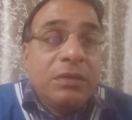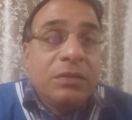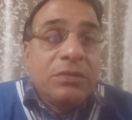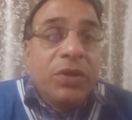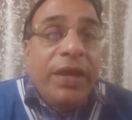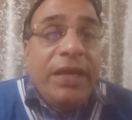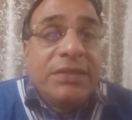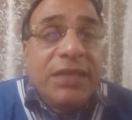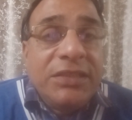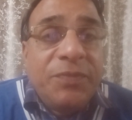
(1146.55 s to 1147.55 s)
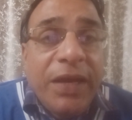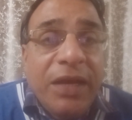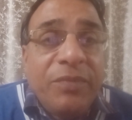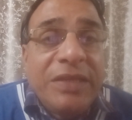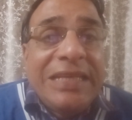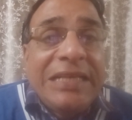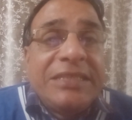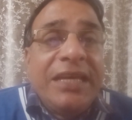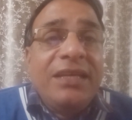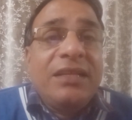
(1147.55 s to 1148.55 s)
So he sends back a message
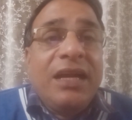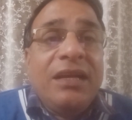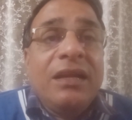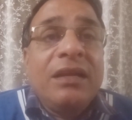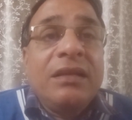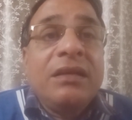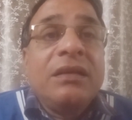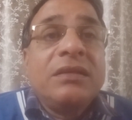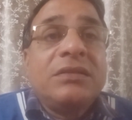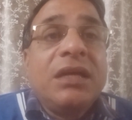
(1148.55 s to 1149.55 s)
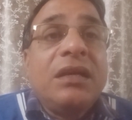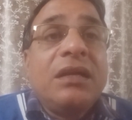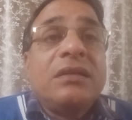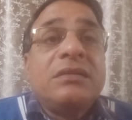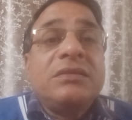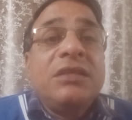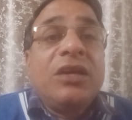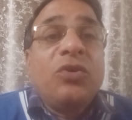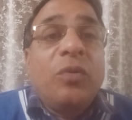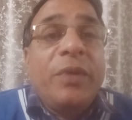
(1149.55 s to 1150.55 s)
saying that, sir, here
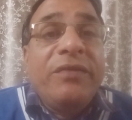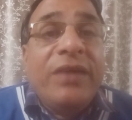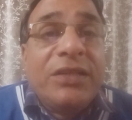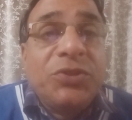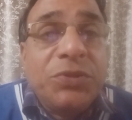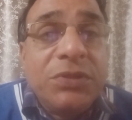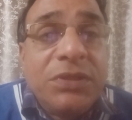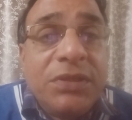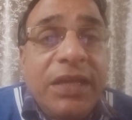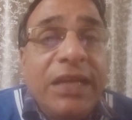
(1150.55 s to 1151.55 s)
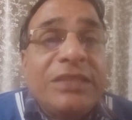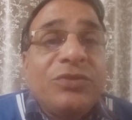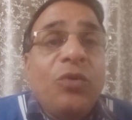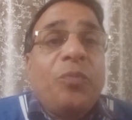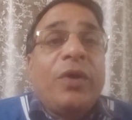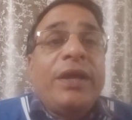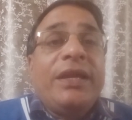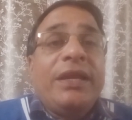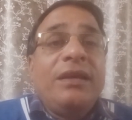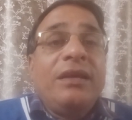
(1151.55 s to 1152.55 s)
nobody wears shoes. There is no
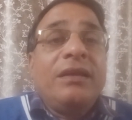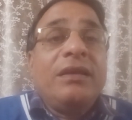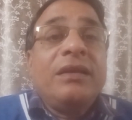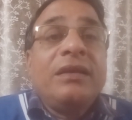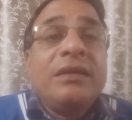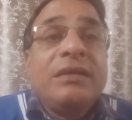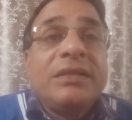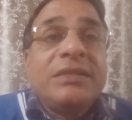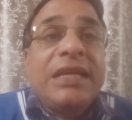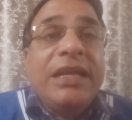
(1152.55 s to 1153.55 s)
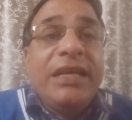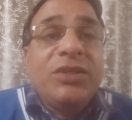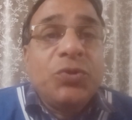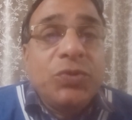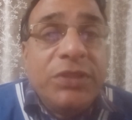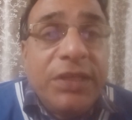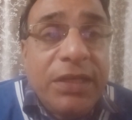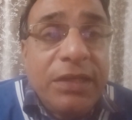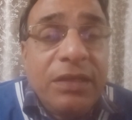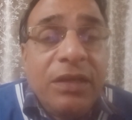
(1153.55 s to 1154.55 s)
point in sending shoes
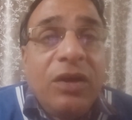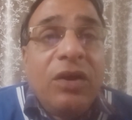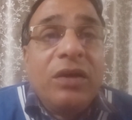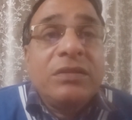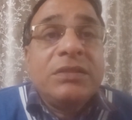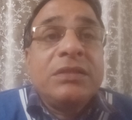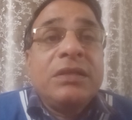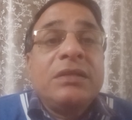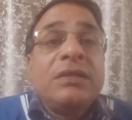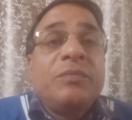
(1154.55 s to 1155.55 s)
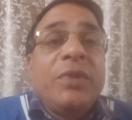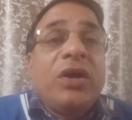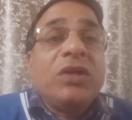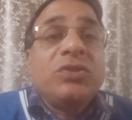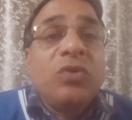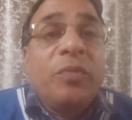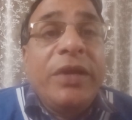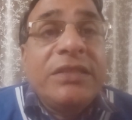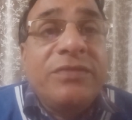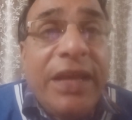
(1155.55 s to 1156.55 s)
here because
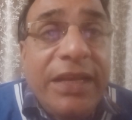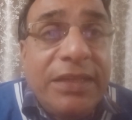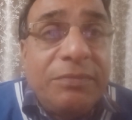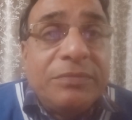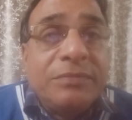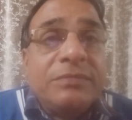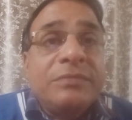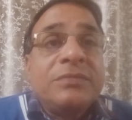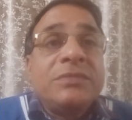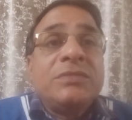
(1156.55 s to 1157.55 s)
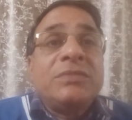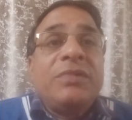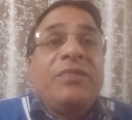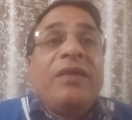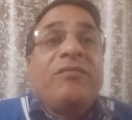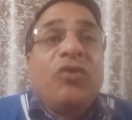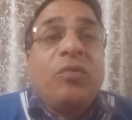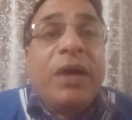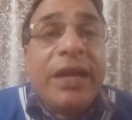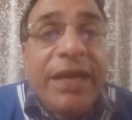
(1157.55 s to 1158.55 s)
nobody is wearing them. We have no
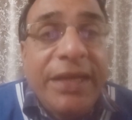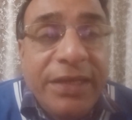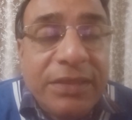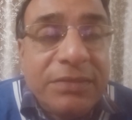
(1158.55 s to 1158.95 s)
market here.